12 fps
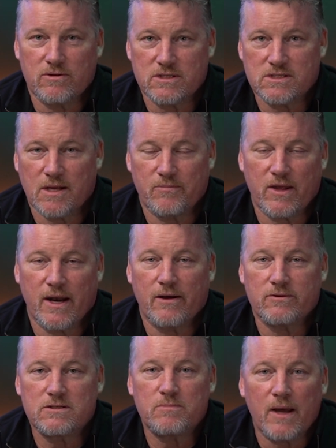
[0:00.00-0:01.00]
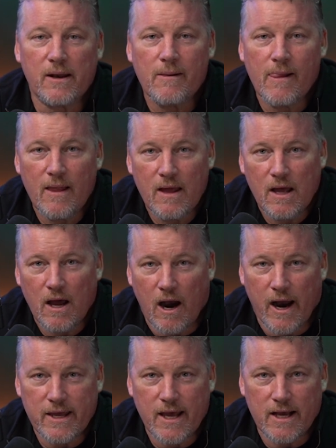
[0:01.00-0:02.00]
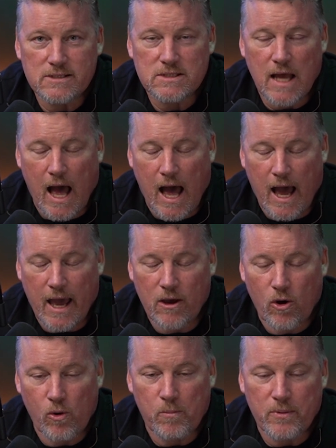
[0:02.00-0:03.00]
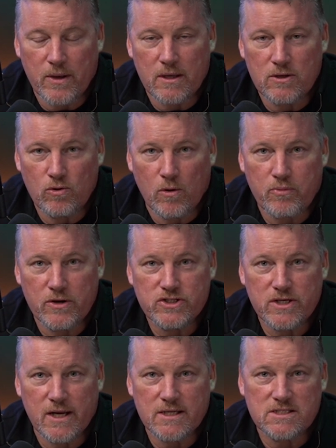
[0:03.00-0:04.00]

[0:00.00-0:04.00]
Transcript: It's something else. But all right, guys, I hope you appreciate it.